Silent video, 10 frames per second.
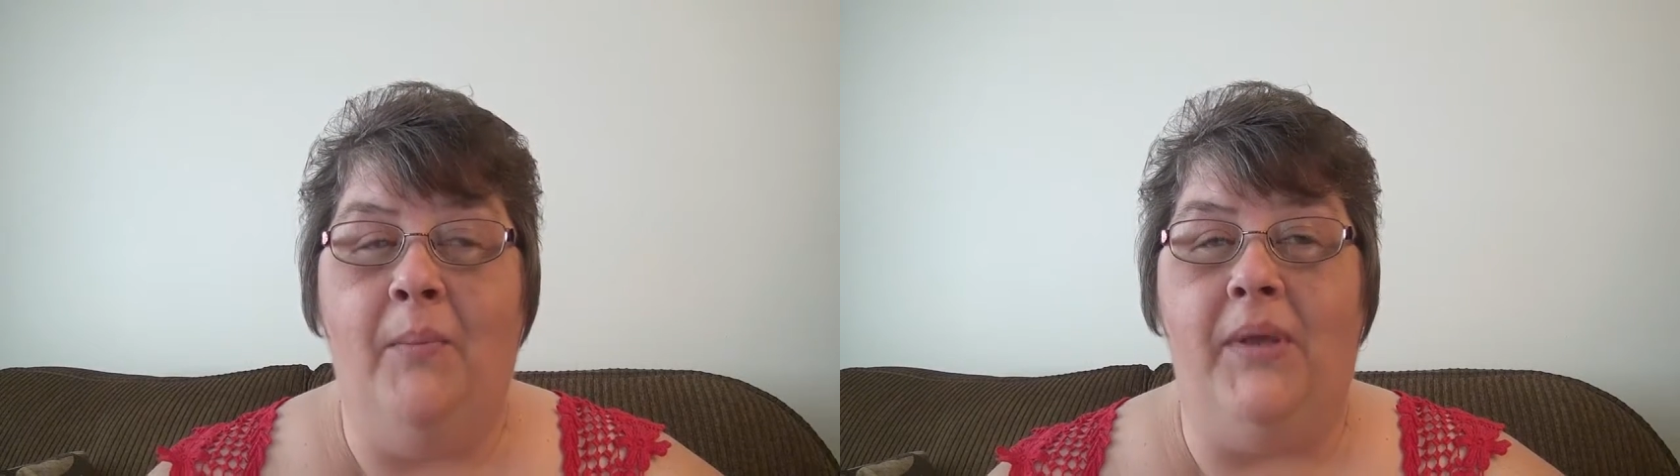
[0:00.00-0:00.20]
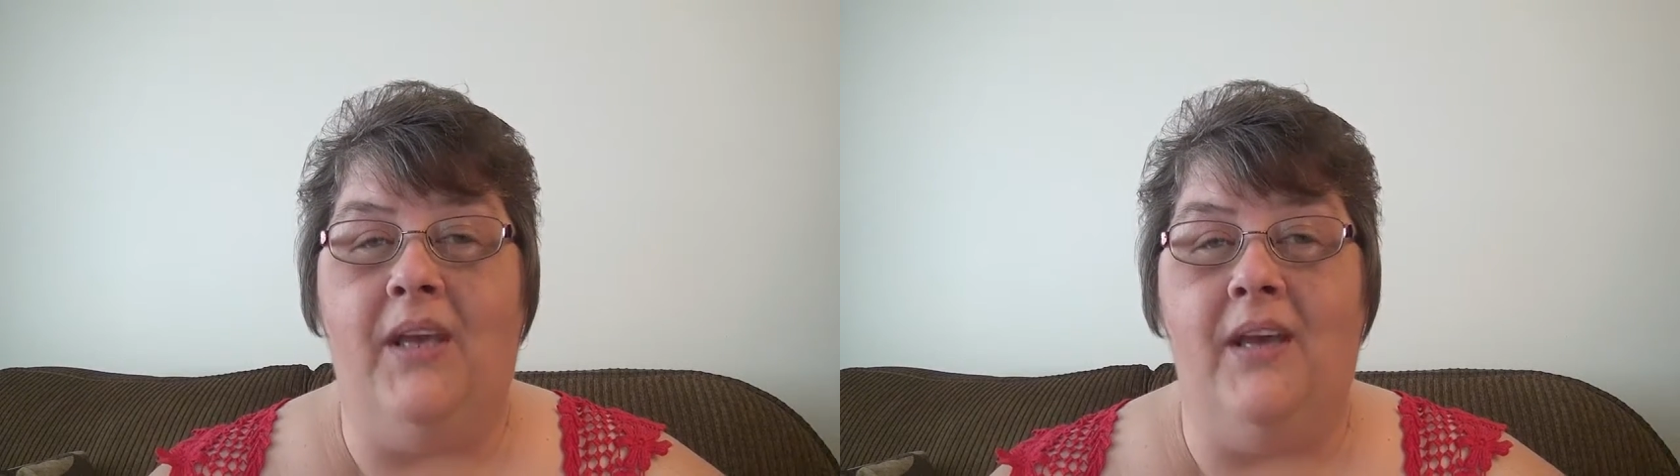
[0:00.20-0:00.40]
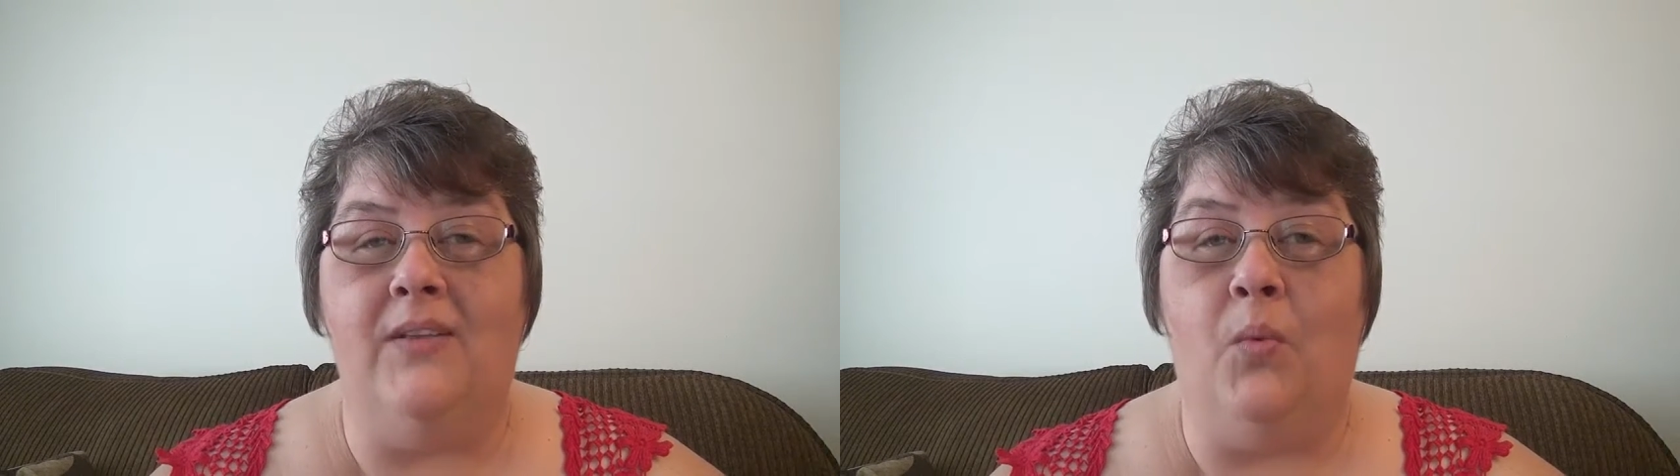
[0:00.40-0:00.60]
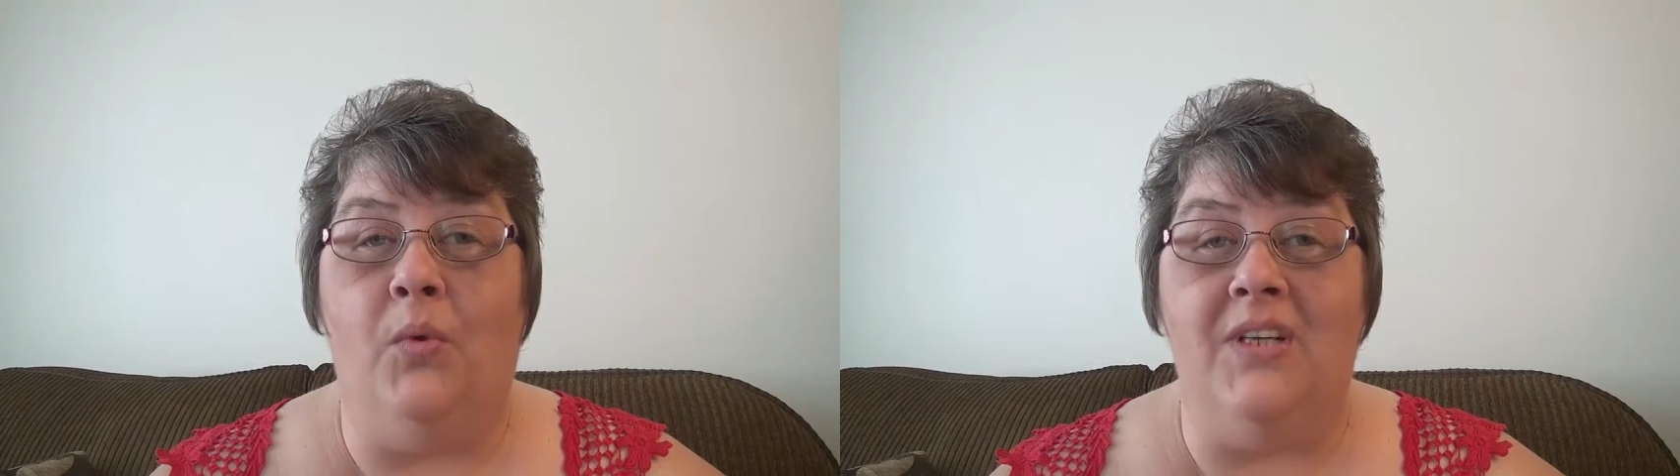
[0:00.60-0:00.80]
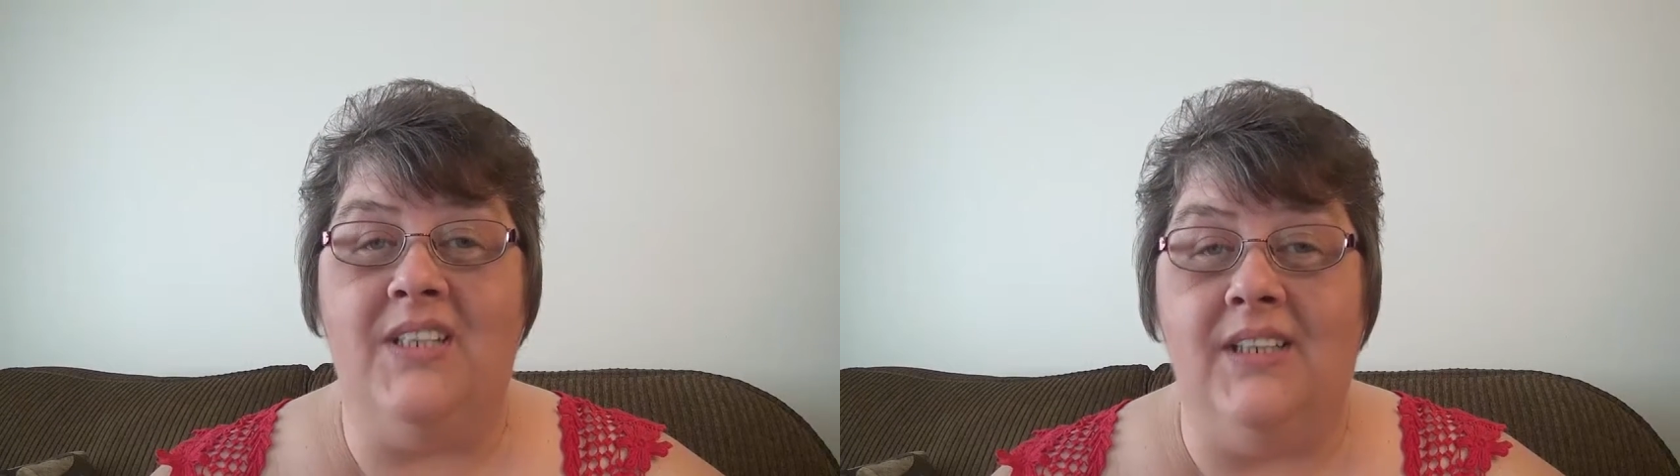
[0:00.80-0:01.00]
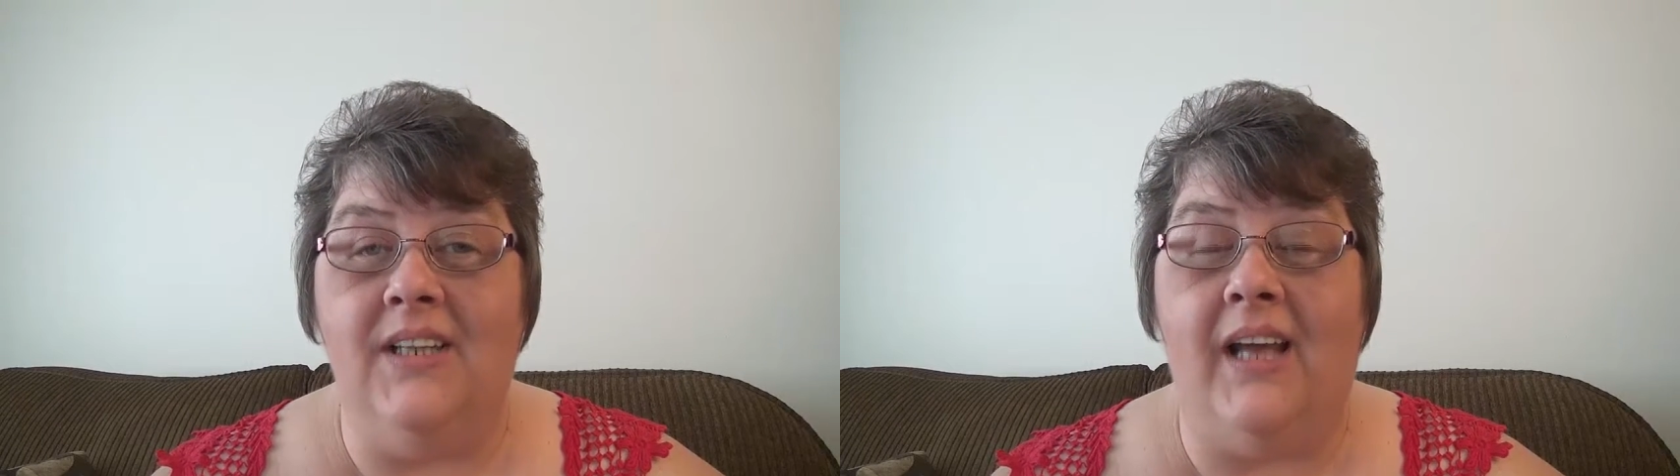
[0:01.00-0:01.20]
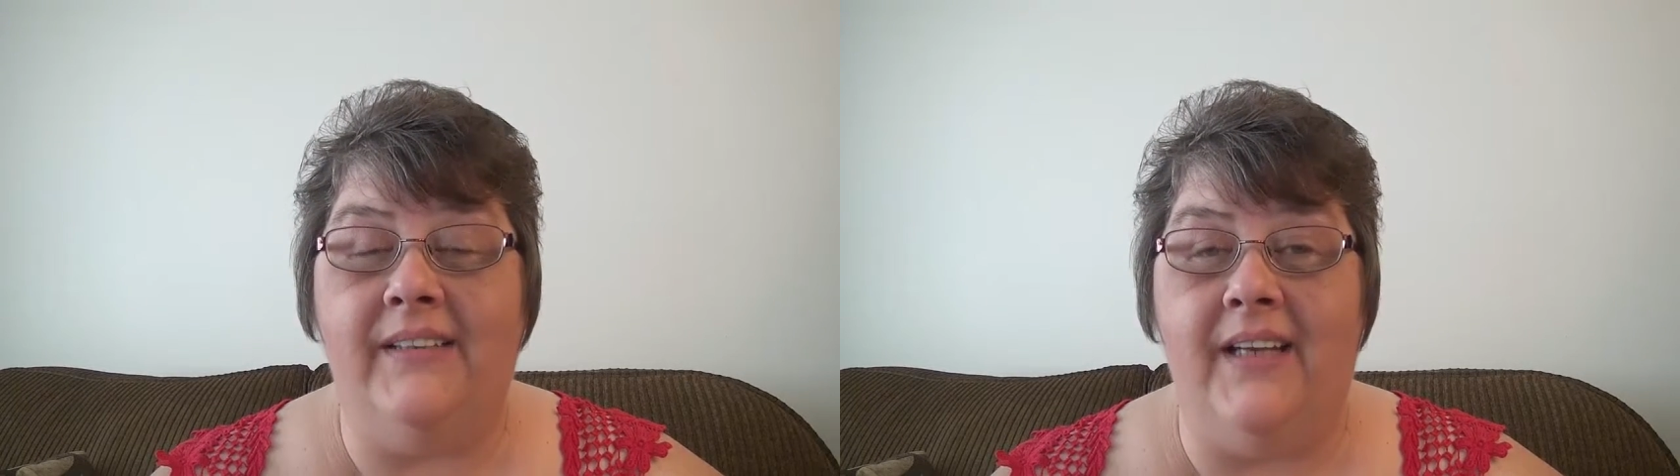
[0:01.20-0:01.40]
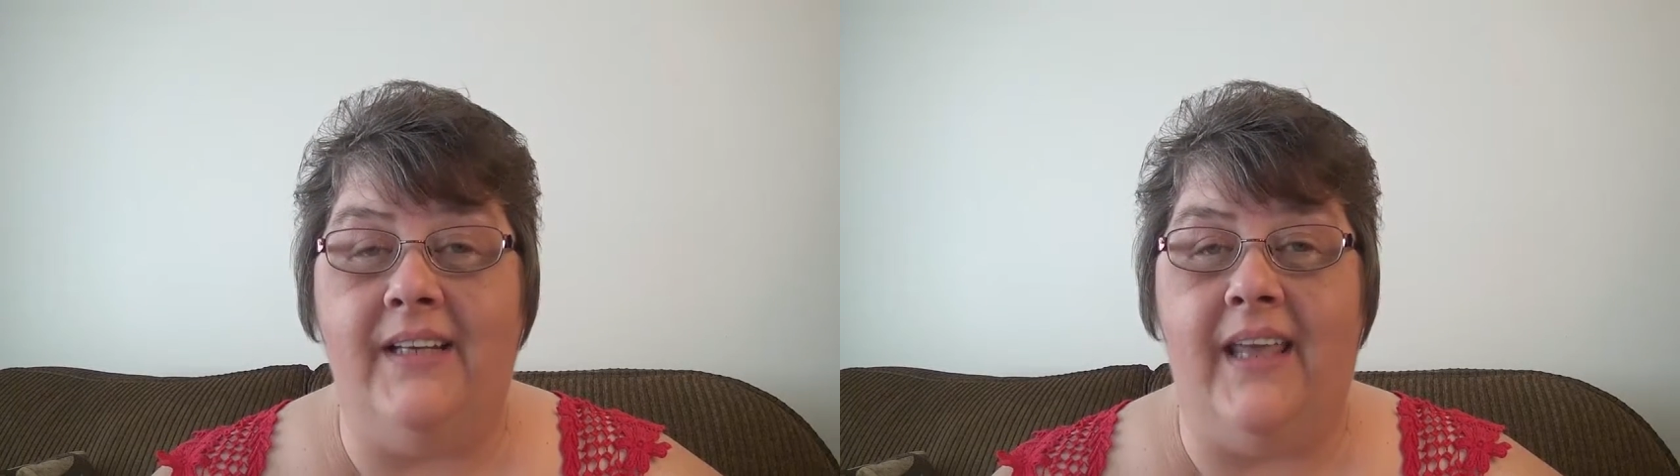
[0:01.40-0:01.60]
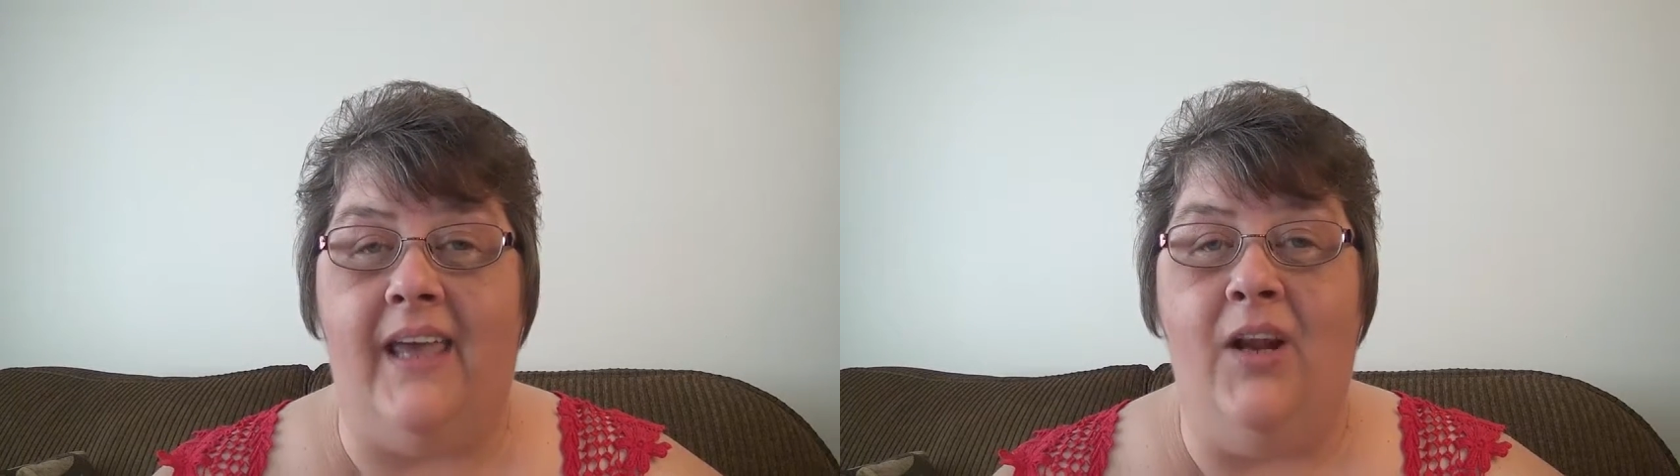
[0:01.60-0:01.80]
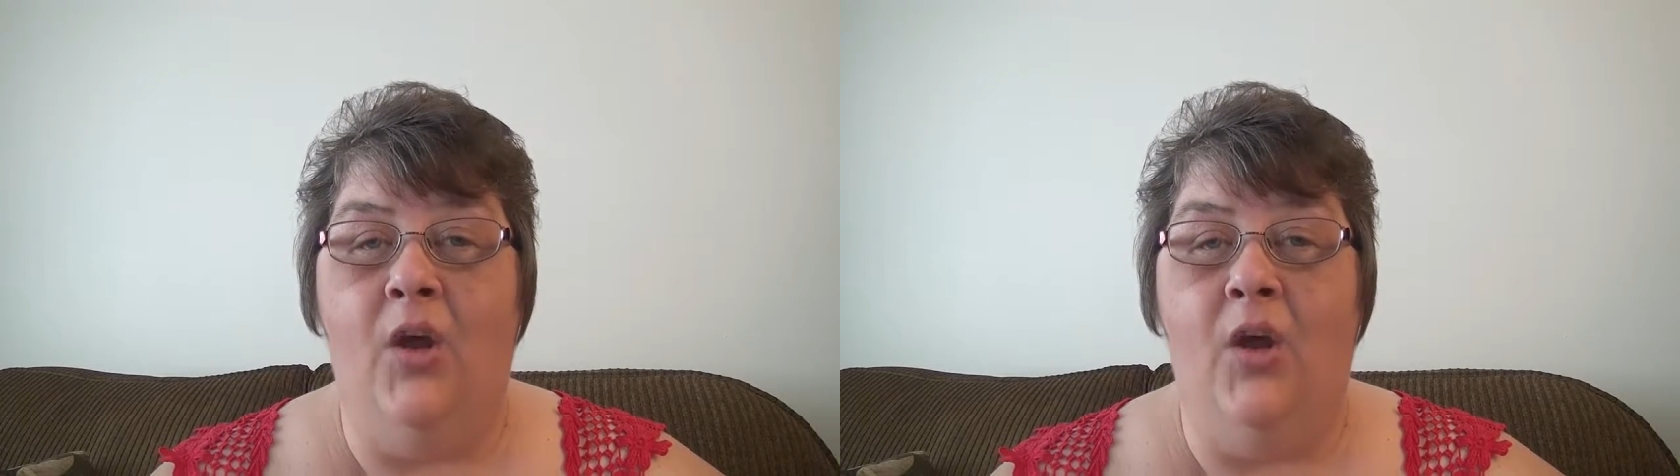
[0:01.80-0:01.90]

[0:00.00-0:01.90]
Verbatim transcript: because we're still not done yet.